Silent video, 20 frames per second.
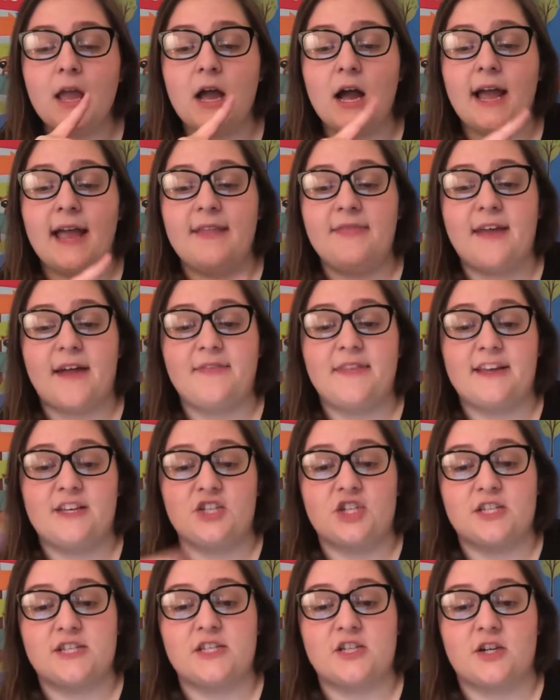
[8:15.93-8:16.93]
and that they
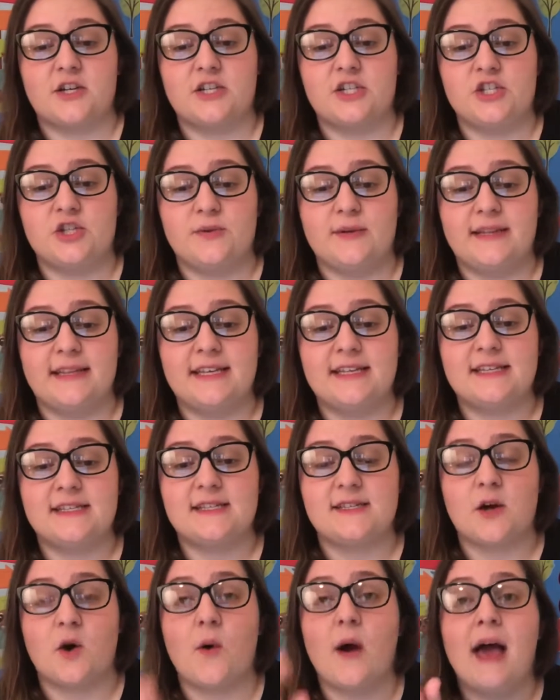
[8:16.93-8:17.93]
just started doing this.
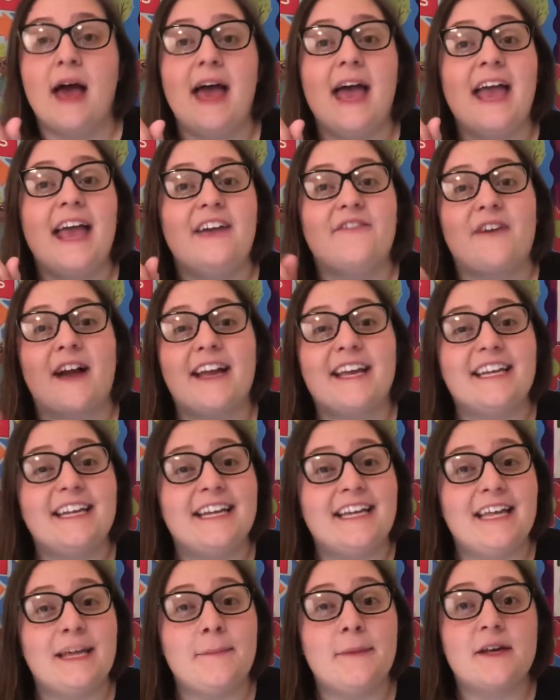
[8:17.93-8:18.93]
So if I get
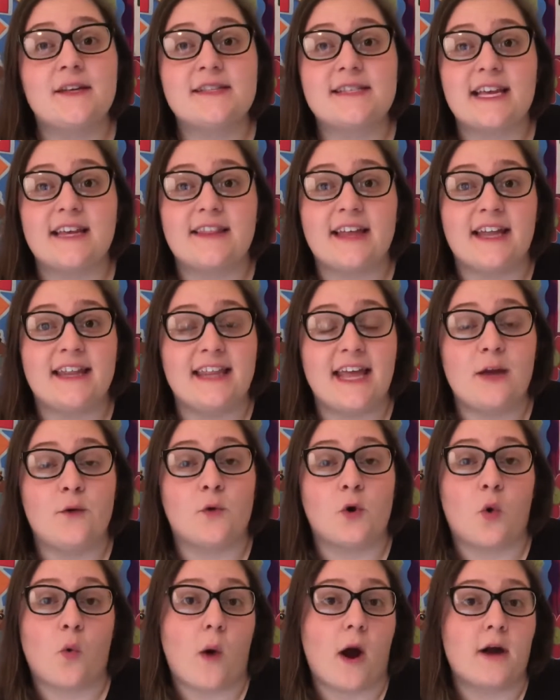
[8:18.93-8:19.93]
an email saying that they
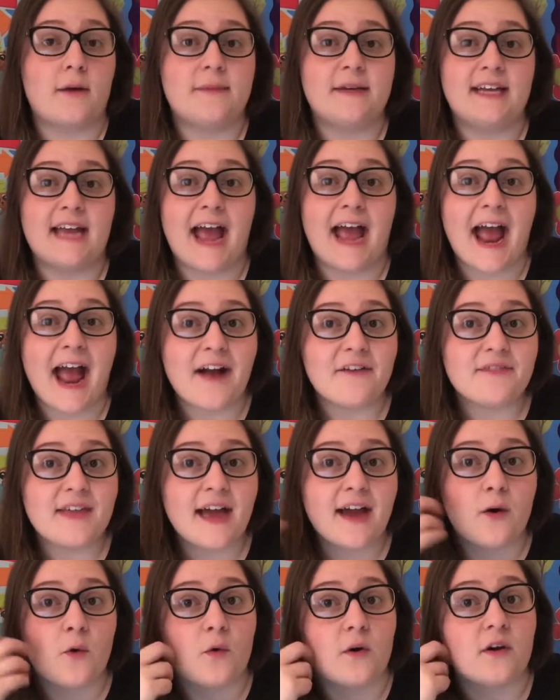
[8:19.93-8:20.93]
require me to have
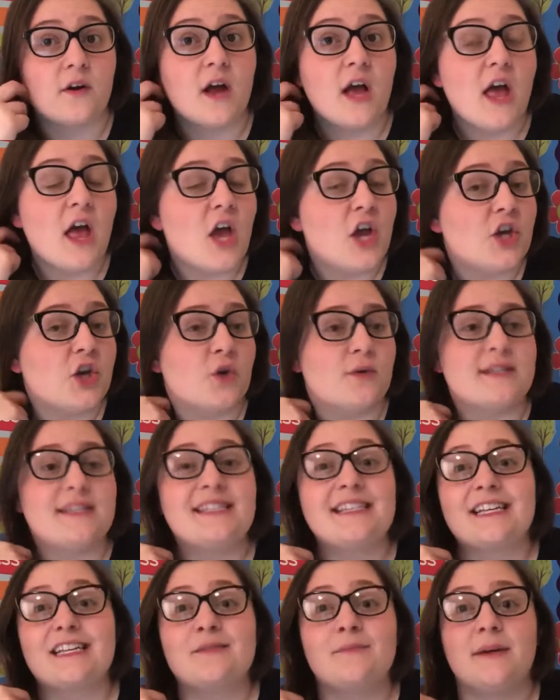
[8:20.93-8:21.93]
that, or, you know, in
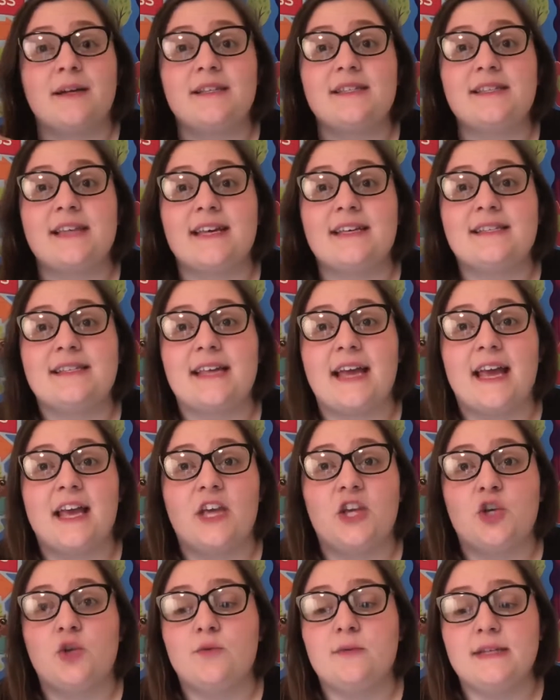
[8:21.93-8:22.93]
6 months they say
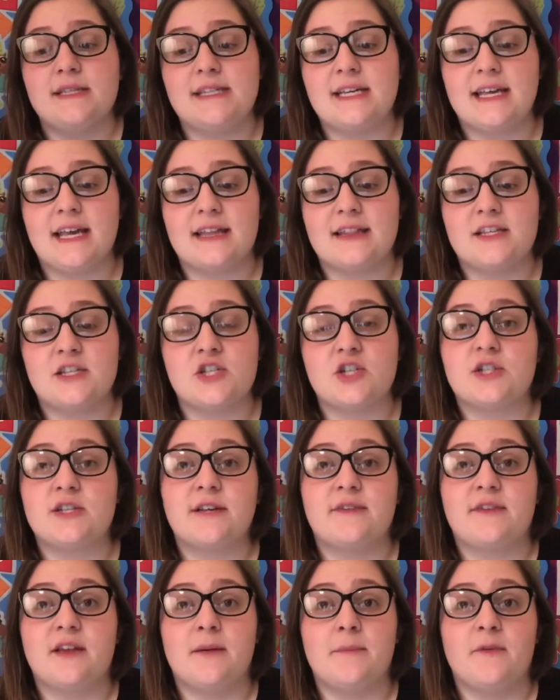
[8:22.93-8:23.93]
you need to get the
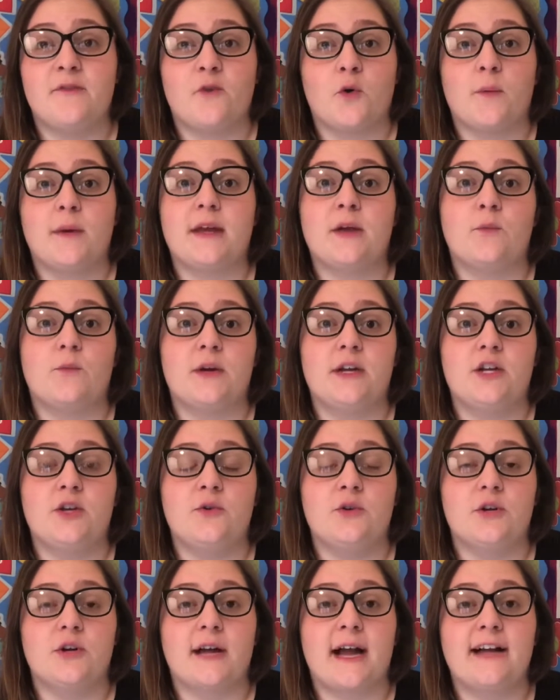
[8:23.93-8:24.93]
certificate before we can renew
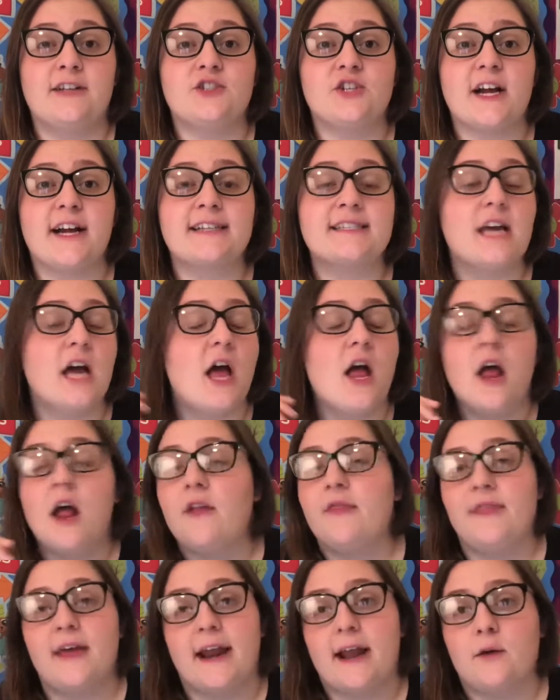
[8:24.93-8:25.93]
your contract,
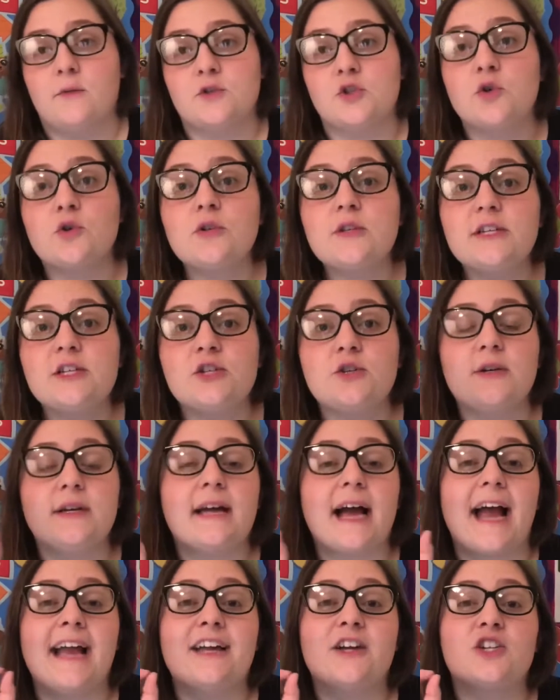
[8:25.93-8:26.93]
then I will totally do it.
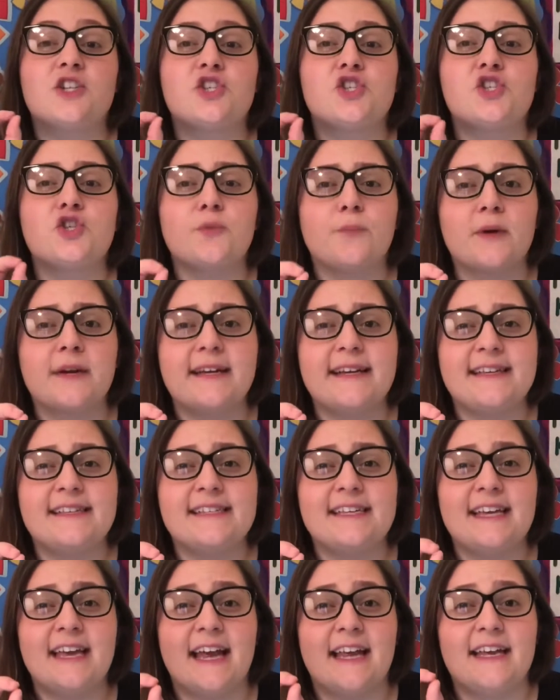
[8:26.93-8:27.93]
I hear it's super
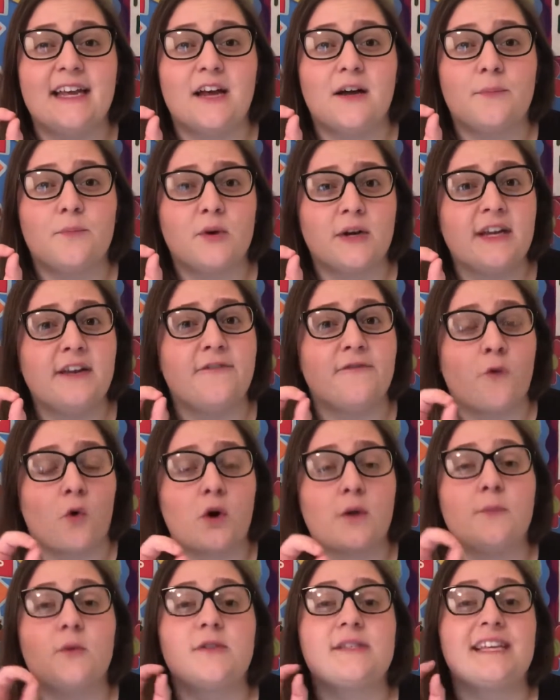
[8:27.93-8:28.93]
easy and pretty
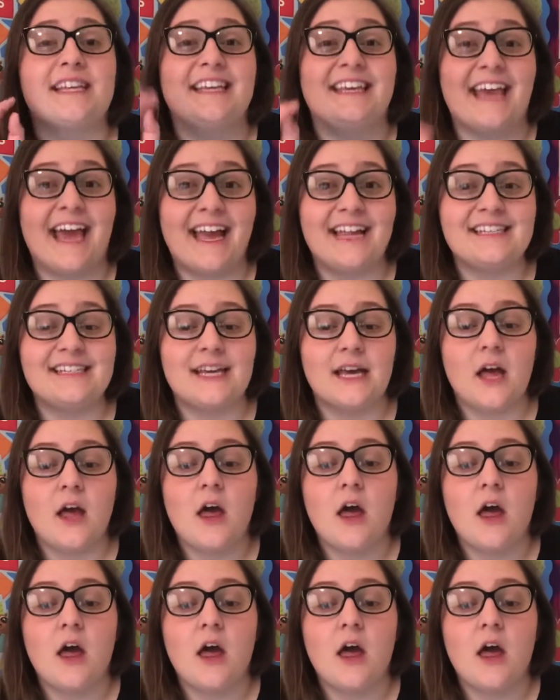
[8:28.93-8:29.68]
affordable to get.